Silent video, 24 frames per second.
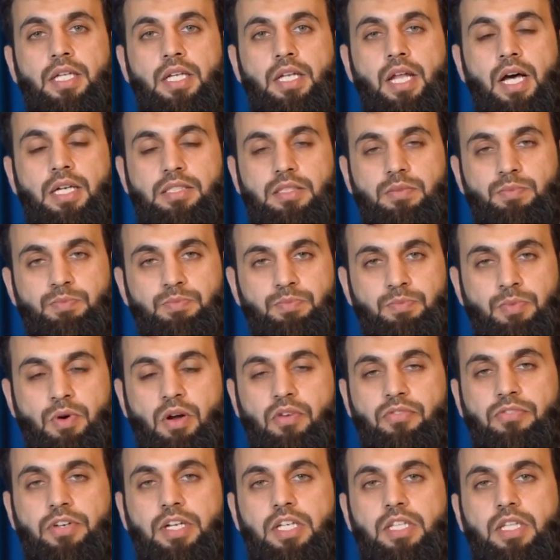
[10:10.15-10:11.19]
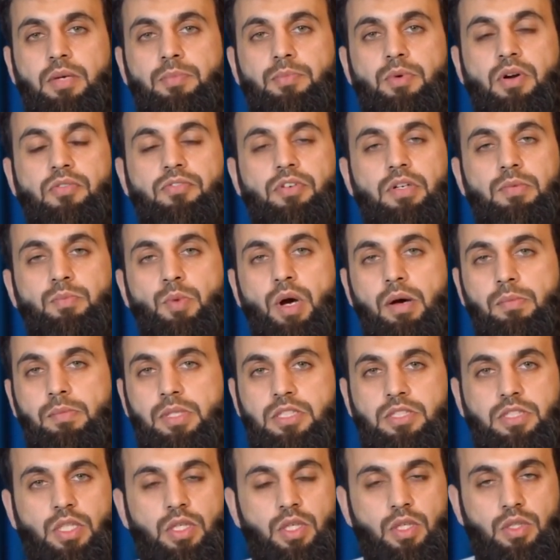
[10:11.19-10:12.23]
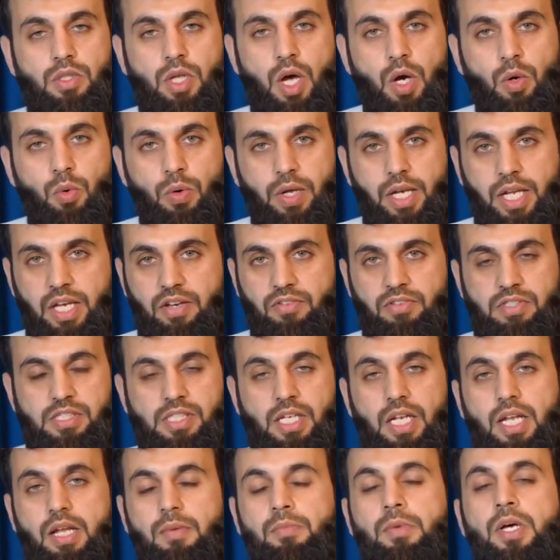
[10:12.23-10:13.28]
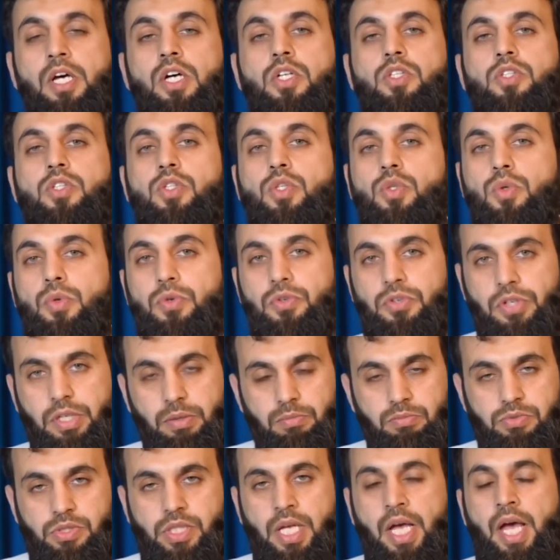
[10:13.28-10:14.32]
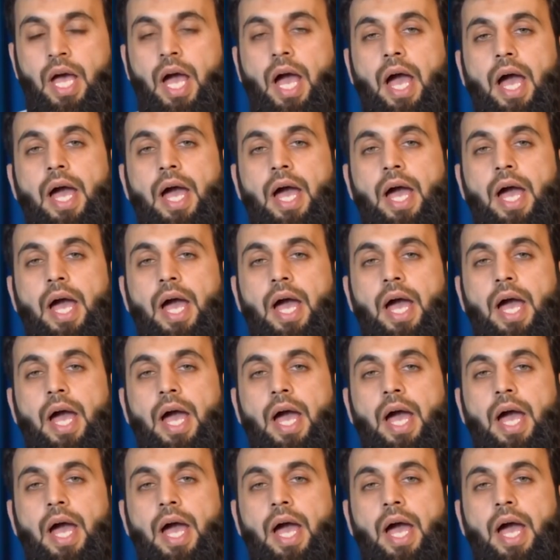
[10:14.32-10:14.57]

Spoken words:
the last prophet, the Prophet Muhammad sallallahu alaihi wasallam, through dreams.